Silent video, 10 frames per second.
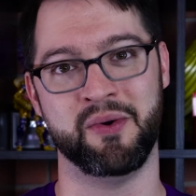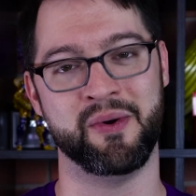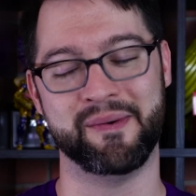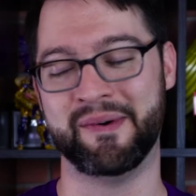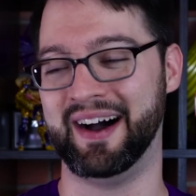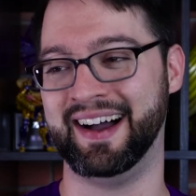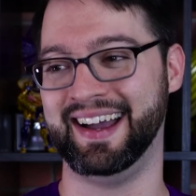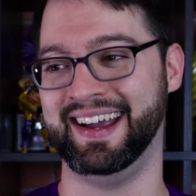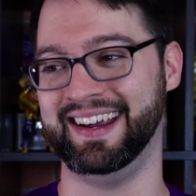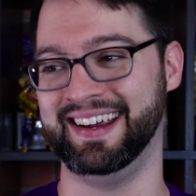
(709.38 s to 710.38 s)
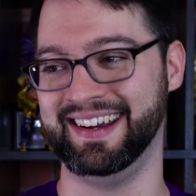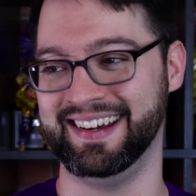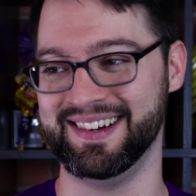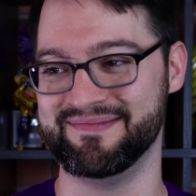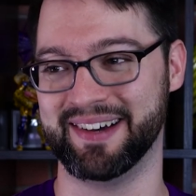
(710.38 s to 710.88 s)
why,
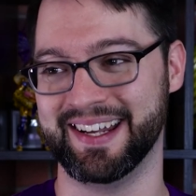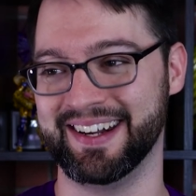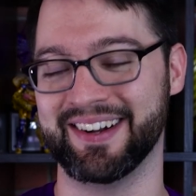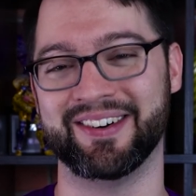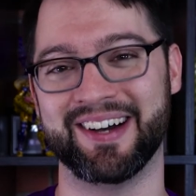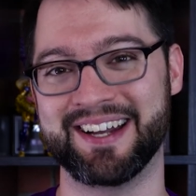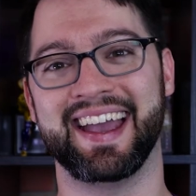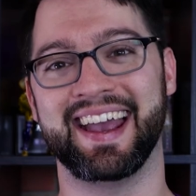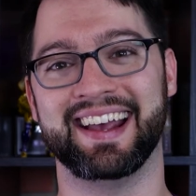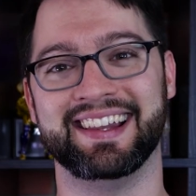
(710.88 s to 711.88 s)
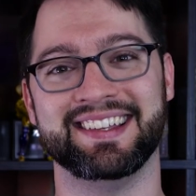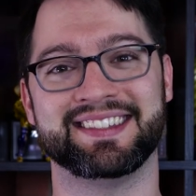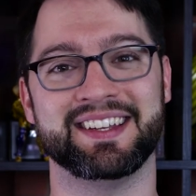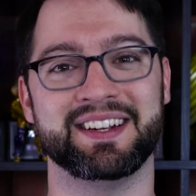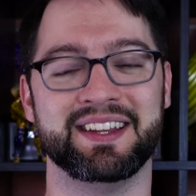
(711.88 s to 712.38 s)
but you know what? At
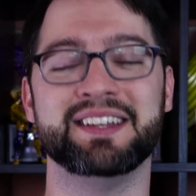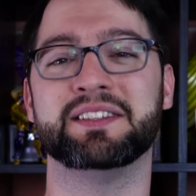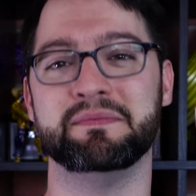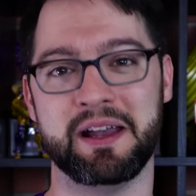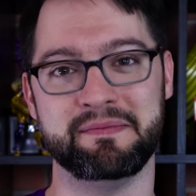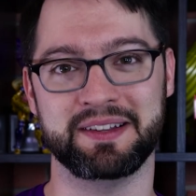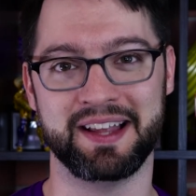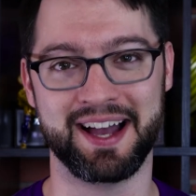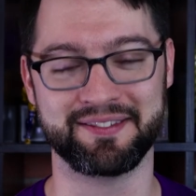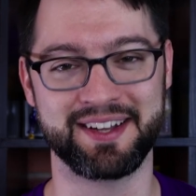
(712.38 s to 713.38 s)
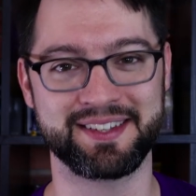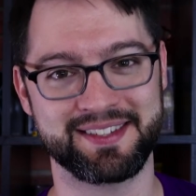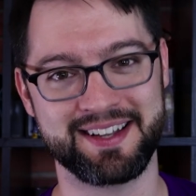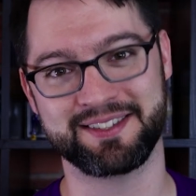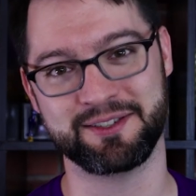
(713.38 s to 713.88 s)
least it, at least it made me laugh. That's
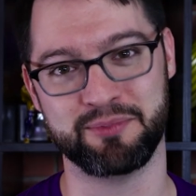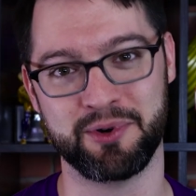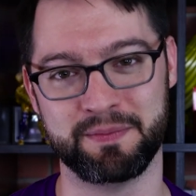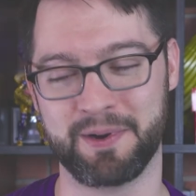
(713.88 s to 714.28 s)
that's the important